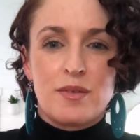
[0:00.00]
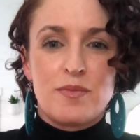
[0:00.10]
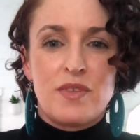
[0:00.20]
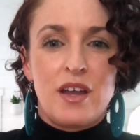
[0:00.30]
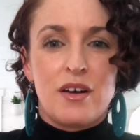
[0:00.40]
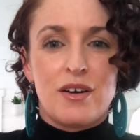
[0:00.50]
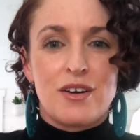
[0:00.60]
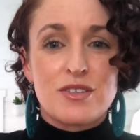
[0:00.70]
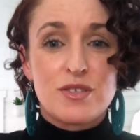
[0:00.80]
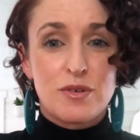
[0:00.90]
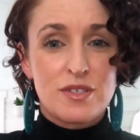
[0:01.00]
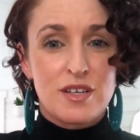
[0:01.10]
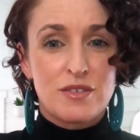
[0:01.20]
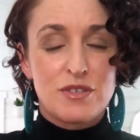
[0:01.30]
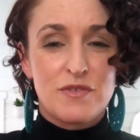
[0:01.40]
They are
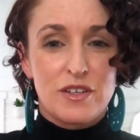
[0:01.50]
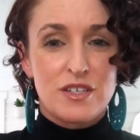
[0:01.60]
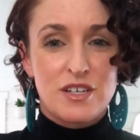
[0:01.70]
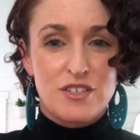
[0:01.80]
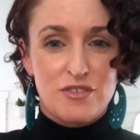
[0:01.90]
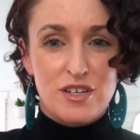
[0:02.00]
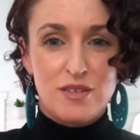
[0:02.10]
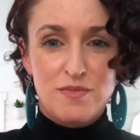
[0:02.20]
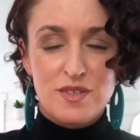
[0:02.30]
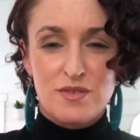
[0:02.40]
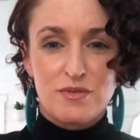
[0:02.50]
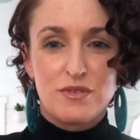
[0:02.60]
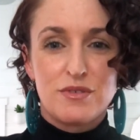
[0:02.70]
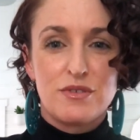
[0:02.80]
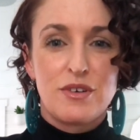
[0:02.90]
sourcing those funding streams
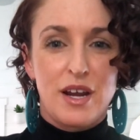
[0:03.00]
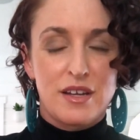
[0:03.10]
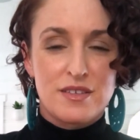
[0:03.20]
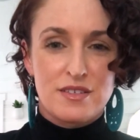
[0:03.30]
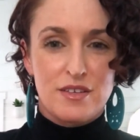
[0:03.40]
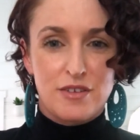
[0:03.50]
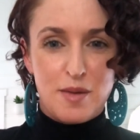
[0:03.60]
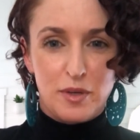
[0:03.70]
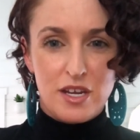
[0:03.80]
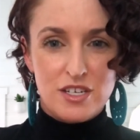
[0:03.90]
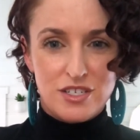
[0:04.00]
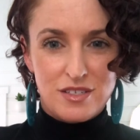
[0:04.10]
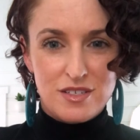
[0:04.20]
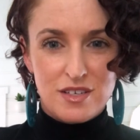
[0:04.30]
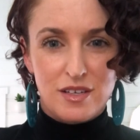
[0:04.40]
through grants and other
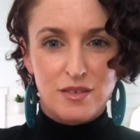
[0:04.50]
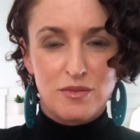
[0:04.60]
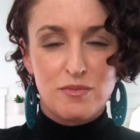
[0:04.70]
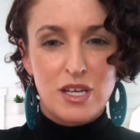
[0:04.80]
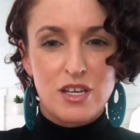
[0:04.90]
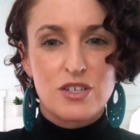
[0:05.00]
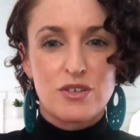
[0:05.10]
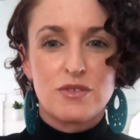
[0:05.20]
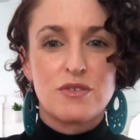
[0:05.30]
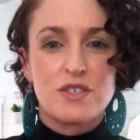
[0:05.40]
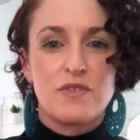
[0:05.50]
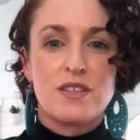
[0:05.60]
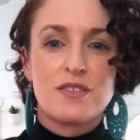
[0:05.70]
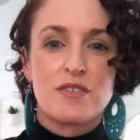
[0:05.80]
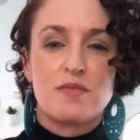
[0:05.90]
applications and making sure those
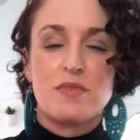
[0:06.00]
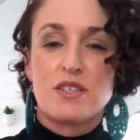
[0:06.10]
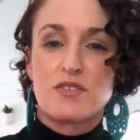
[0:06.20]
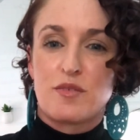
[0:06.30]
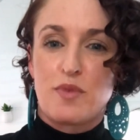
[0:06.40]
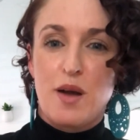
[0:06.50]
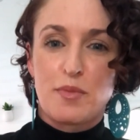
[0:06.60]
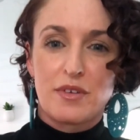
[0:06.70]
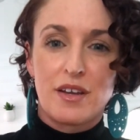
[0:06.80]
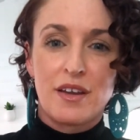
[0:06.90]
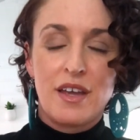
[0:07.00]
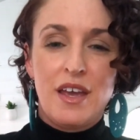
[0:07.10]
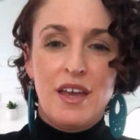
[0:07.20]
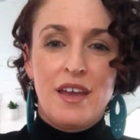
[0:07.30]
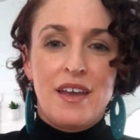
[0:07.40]
funds are administered properly.
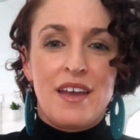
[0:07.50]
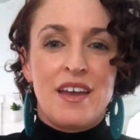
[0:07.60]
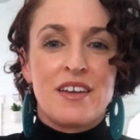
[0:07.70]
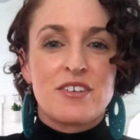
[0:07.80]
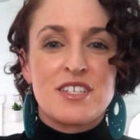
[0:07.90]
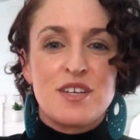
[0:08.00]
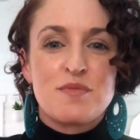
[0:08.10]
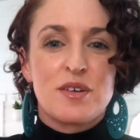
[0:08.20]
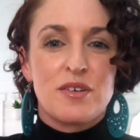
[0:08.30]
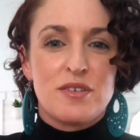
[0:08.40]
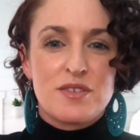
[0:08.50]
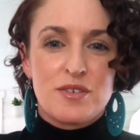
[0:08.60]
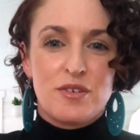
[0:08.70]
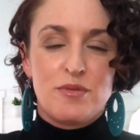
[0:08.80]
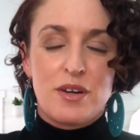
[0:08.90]
And our teams are
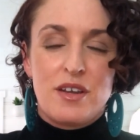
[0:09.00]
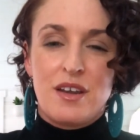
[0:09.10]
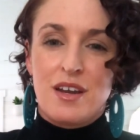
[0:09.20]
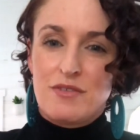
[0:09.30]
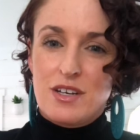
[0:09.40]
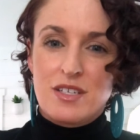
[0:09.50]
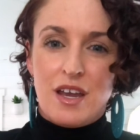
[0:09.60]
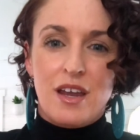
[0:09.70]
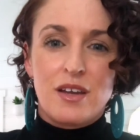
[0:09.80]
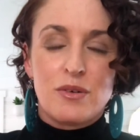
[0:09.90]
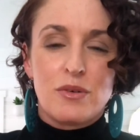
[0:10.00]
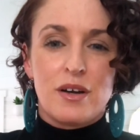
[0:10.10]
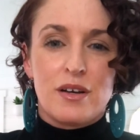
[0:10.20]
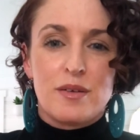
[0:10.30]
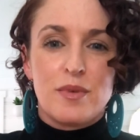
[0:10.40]
also working every day
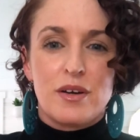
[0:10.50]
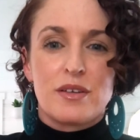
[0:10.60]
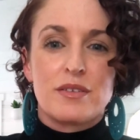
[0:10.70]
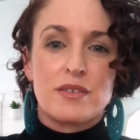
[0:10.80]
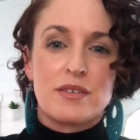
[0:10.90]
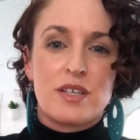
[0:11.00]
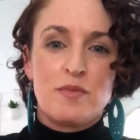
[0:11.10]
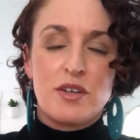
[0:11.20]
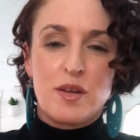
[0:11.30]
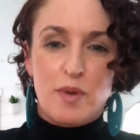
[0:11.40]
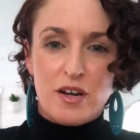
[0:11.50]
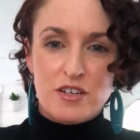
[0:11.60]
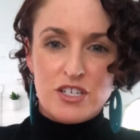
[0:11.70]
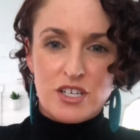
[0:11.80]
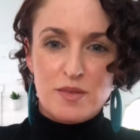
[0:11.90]
on community
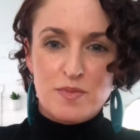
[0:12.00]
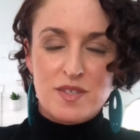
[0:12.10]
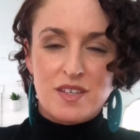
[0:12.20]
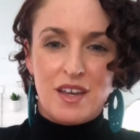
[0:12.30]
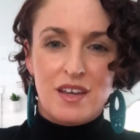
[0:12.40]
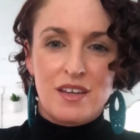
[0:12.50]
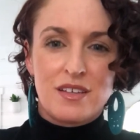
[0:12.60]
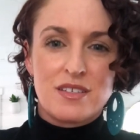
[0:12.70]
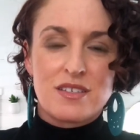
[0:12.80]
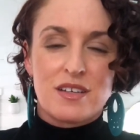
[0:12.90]
partnerships and